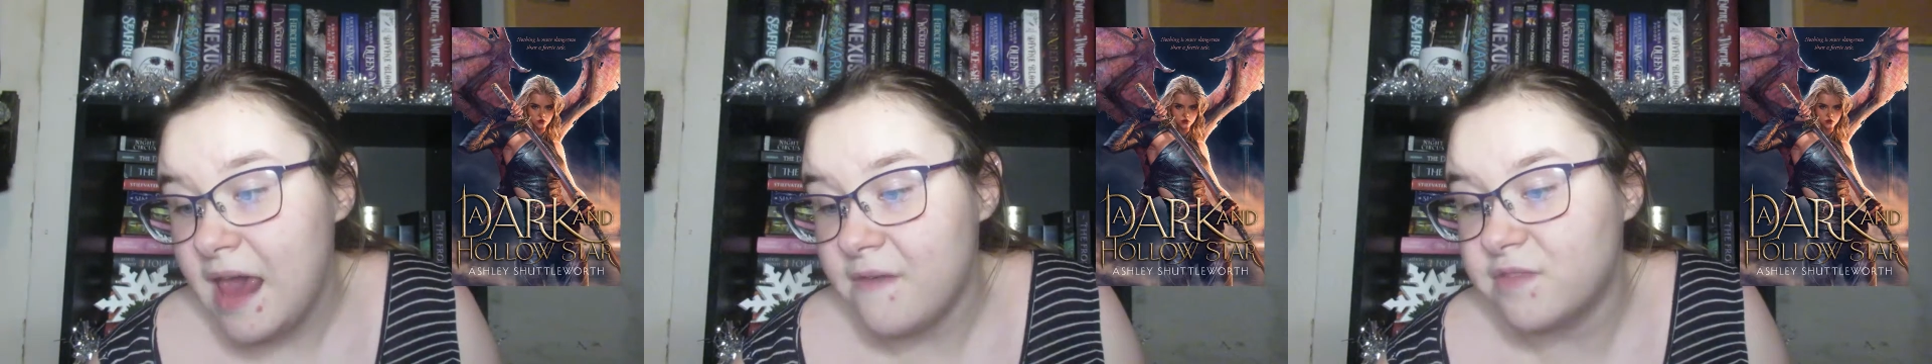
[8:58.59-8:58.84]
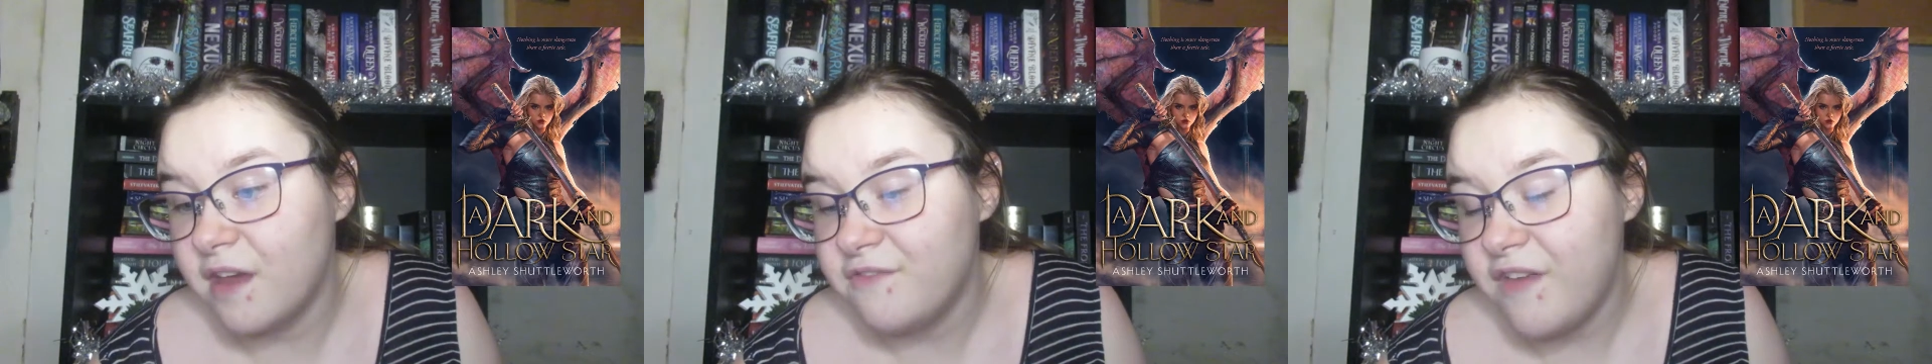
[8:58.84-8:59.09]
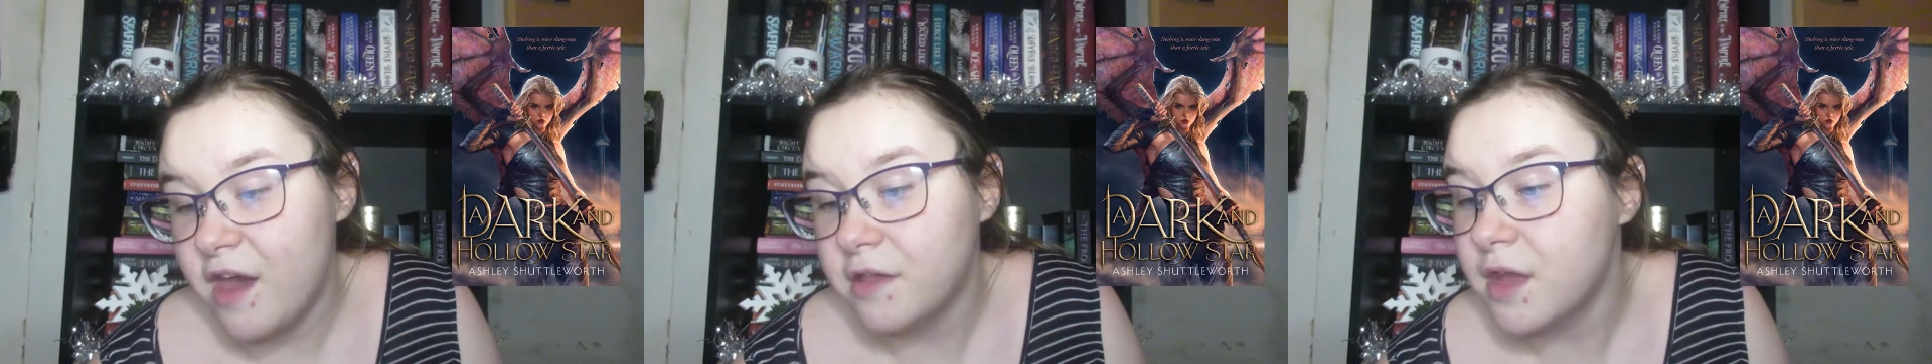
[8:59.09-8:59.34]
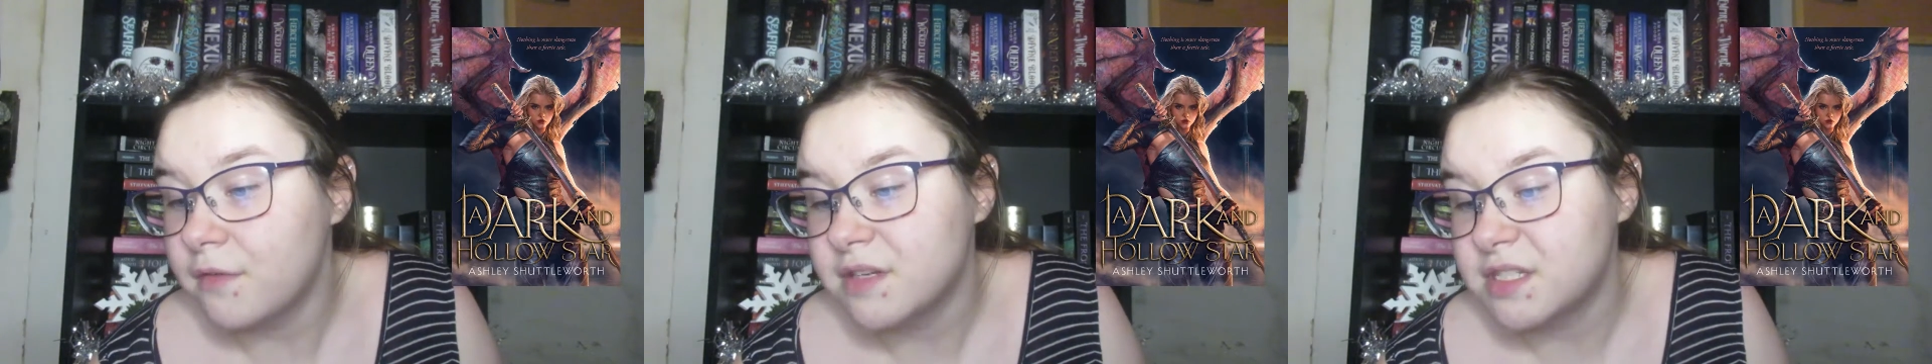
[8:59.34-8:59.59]
If they
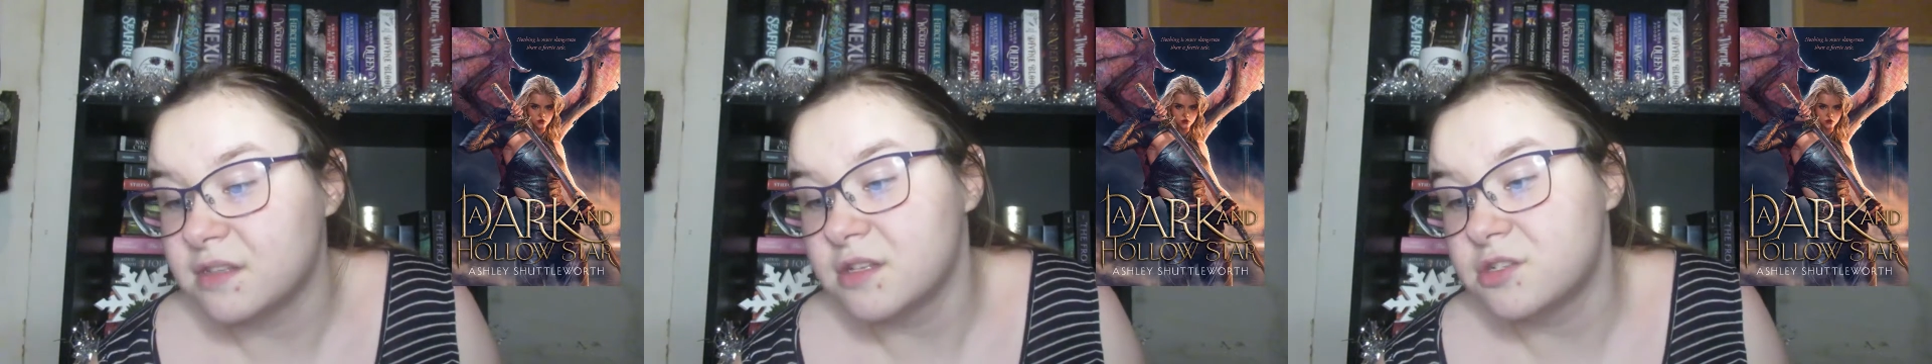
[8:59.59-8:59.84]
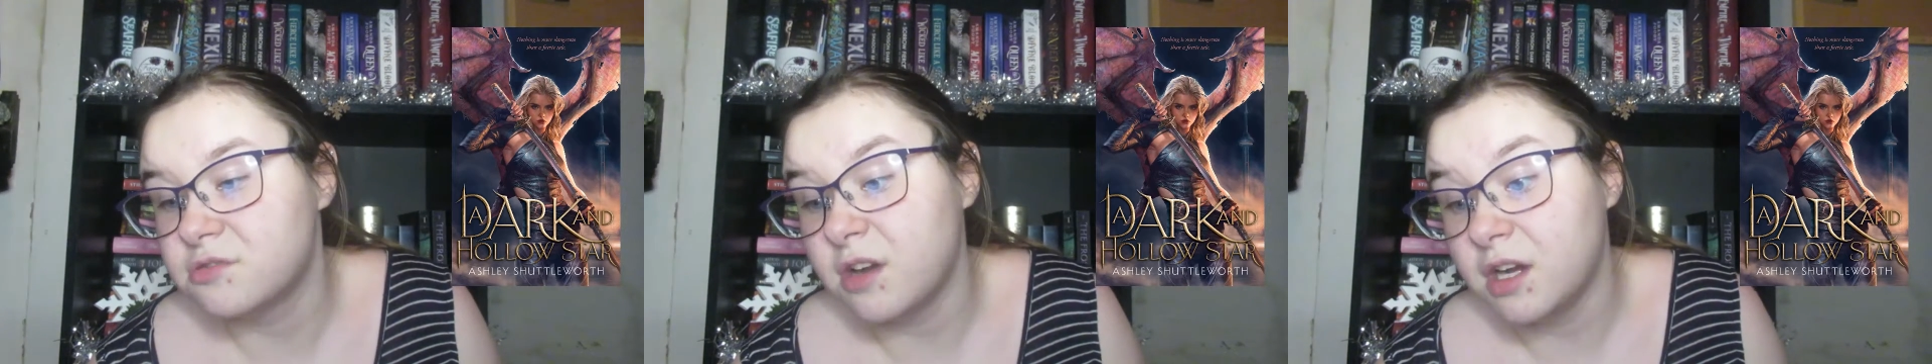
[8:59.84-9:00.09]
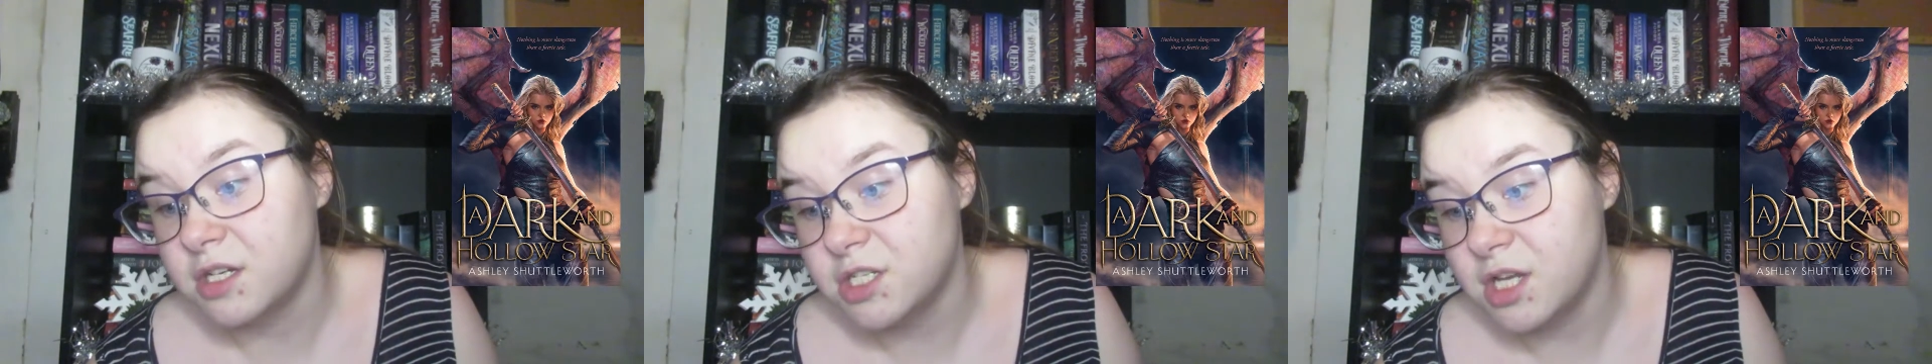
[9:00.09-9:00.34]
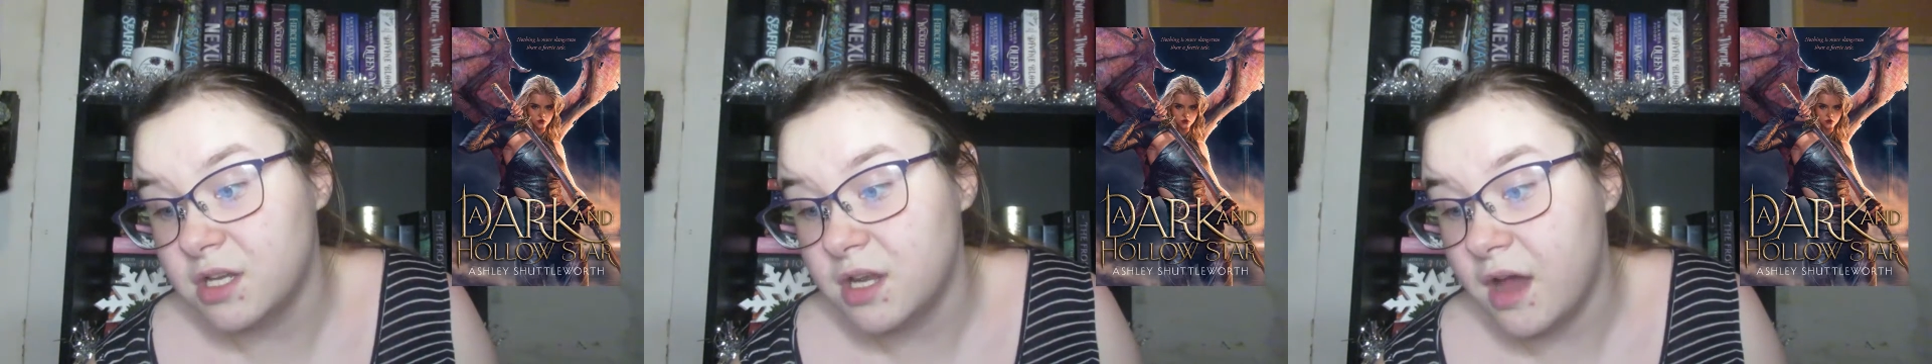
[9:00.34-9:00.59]
fail, they risk the
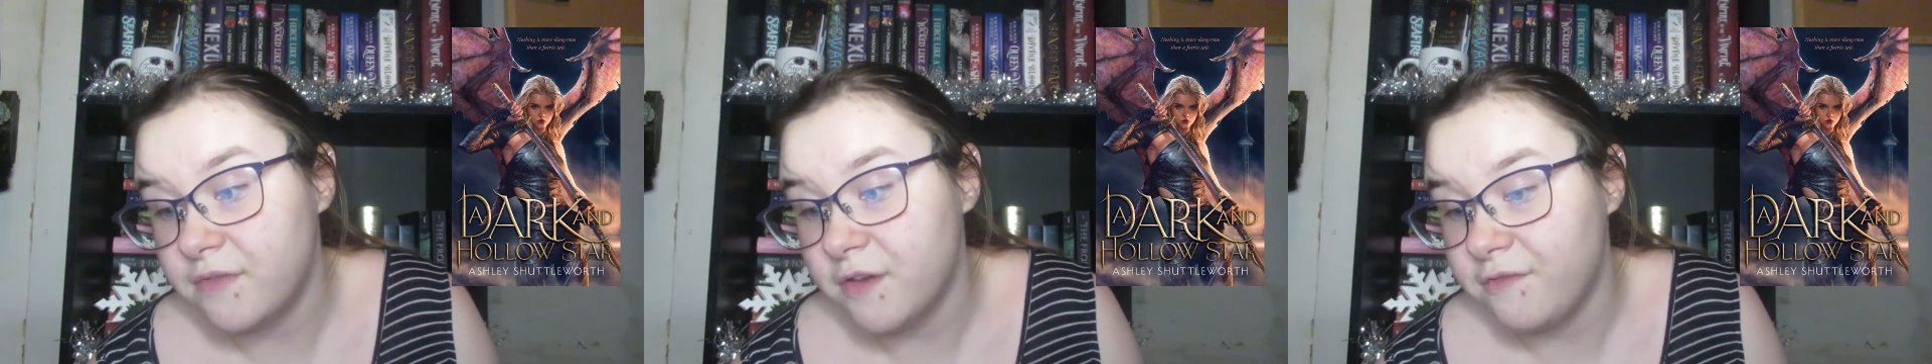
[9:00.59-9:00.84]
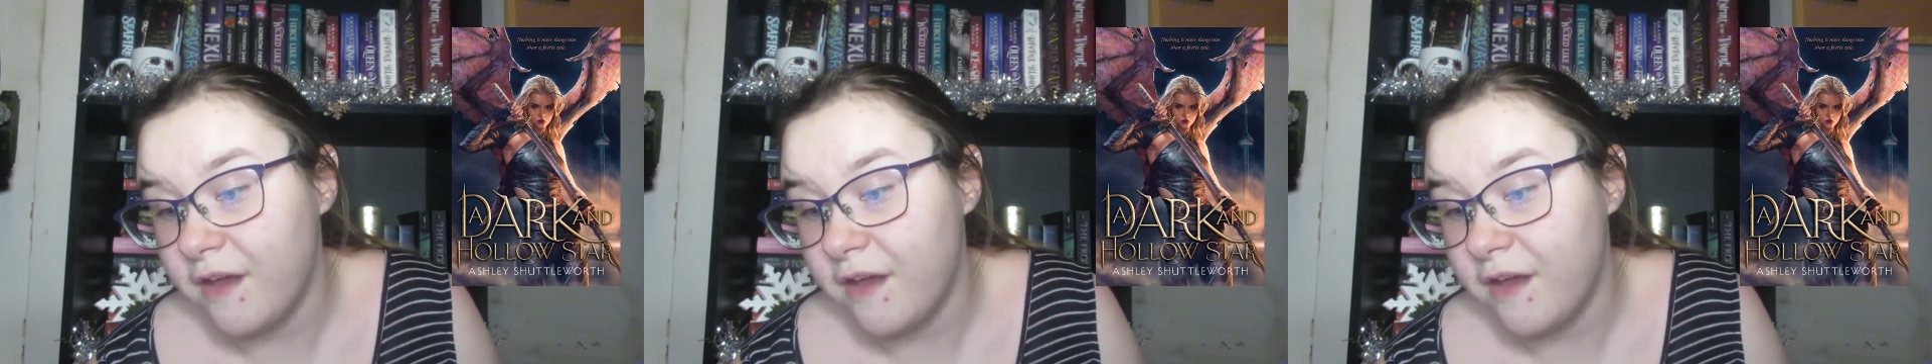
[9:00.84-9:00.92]
destruction of the